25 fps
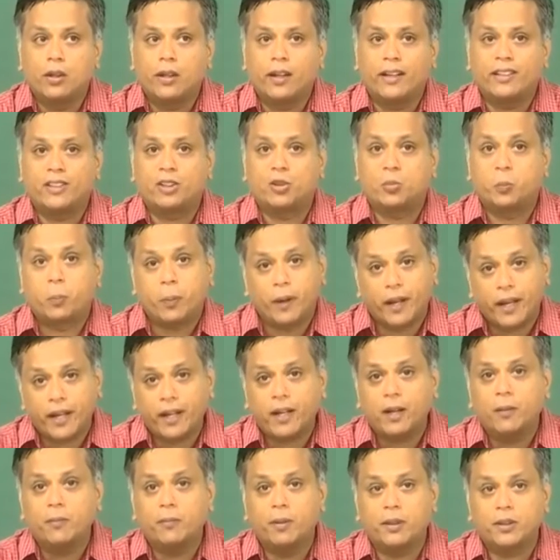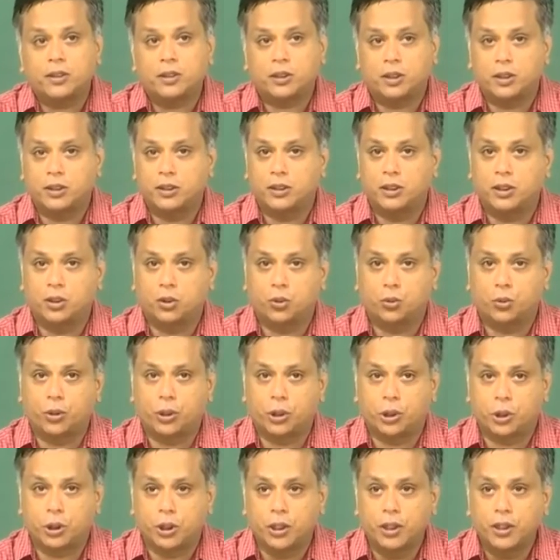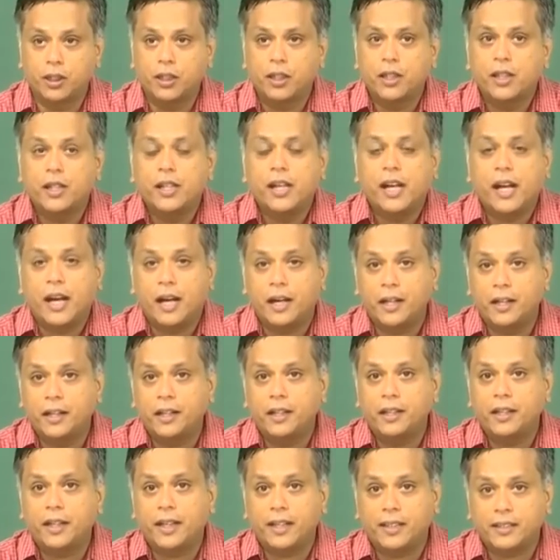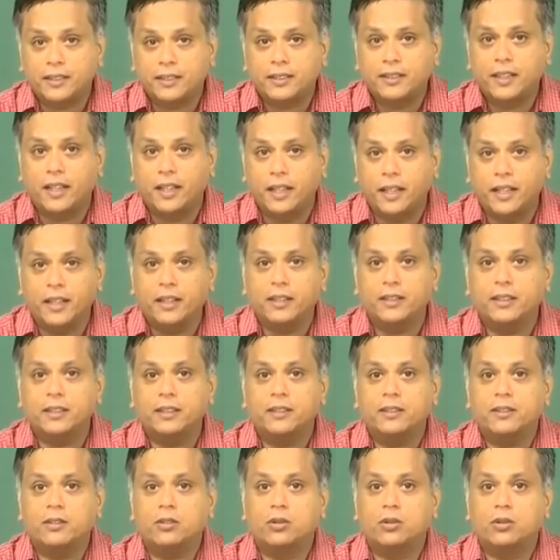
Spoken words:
a spray combustion situation, and in extending